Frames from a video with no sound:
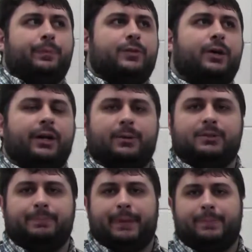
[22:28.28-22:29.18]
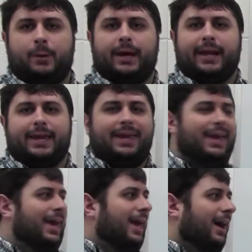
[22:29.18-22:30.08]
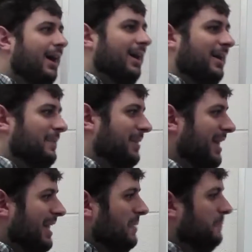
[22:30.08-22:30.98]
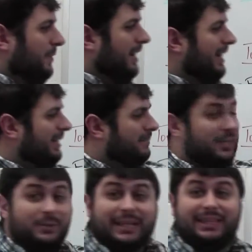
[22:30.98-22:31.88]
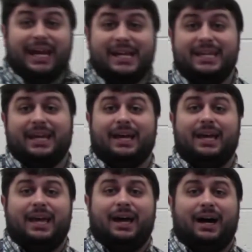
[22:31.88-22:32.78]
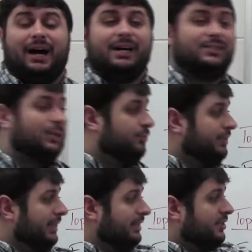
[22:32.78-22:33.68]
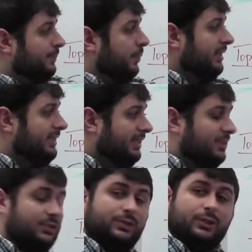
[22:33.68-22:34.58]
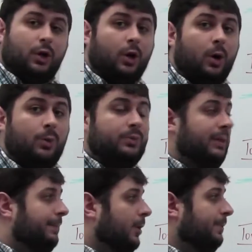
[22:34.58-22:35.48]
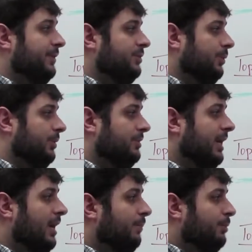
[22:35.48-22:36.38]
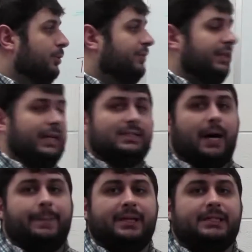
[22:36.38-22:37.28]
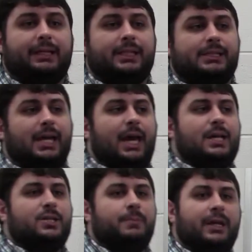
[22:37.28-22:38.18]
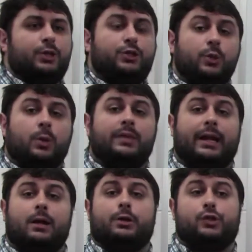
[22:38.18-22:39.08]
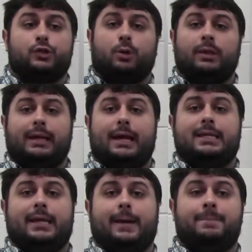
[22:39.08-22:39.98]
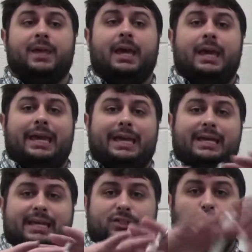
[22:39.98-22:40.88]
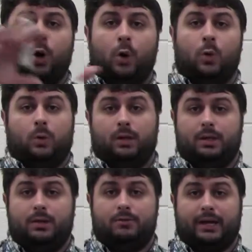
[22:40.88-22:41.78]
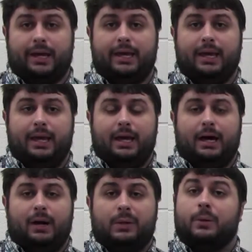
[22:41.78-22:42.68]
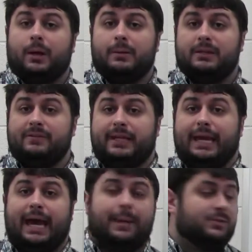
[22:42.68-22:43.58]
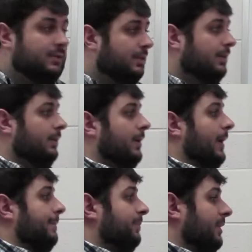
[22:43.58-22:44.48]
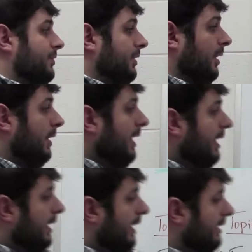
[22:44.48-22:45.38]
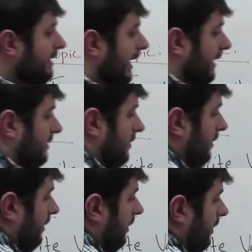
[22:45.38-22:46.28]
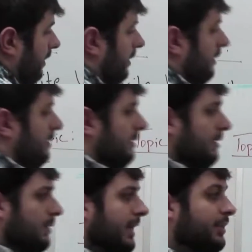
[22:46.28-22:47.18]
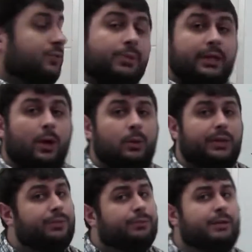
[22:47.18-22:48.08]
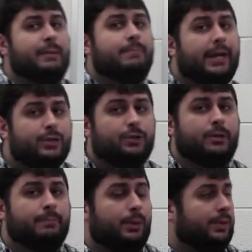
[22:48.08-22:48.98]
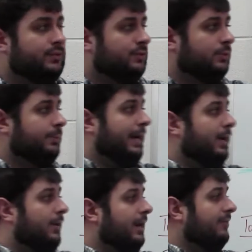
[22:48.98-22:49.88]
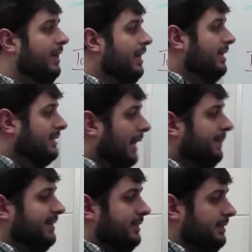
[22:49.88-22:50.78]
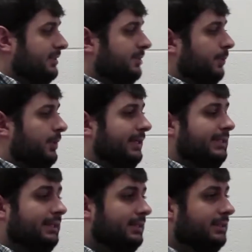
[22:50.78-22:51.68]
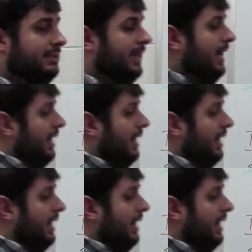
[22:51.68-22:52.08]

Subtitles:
Sorry, that was a bit poetic, but you get the idea. The supporting sentences are only purpose towards proving that topic sentence to make sure that our controlling idea is whole, right? We don't want to leave any gaps, okay? So, and next, okay, there's really only 3 major components to a paragraph: topic sentence, supporting sentences,